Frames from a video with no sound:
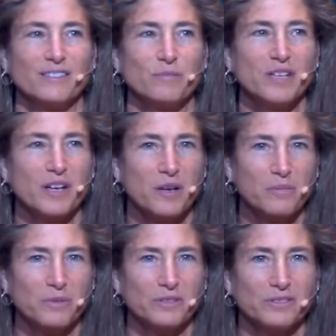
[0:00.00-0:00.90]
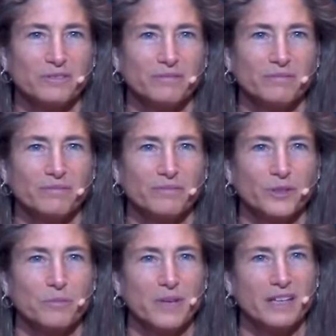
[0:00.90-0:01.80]
Be humble,
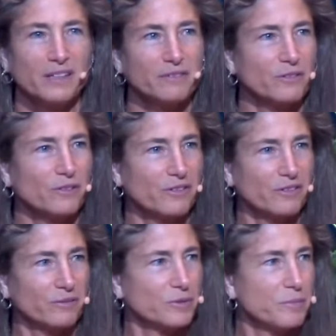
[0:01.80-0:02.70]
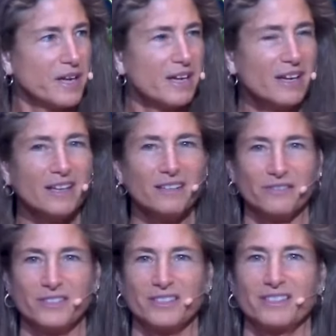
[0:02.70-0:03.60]
you're made of earth. We're made
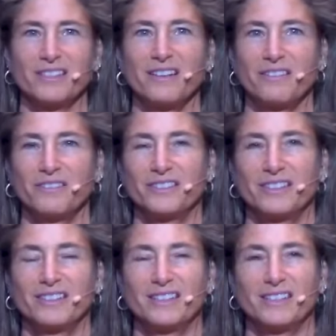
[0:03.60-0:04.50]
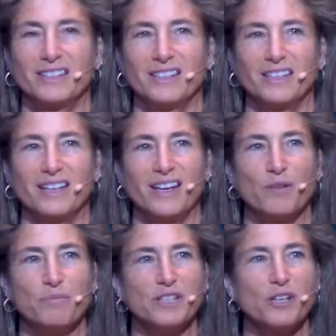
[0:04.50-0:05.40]
of this stuff.
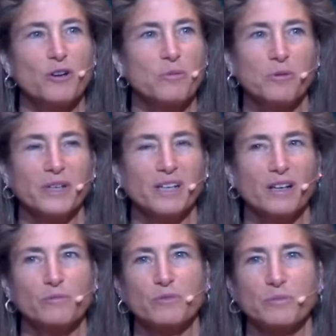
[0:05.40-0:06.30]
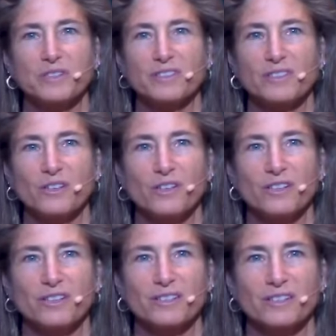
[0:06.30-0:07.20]
And be noble, we come from the
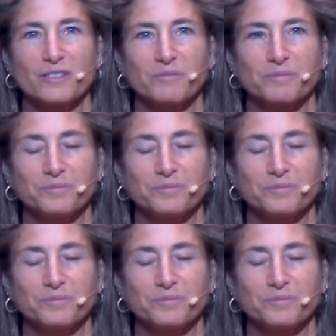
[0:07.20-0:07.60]
stars.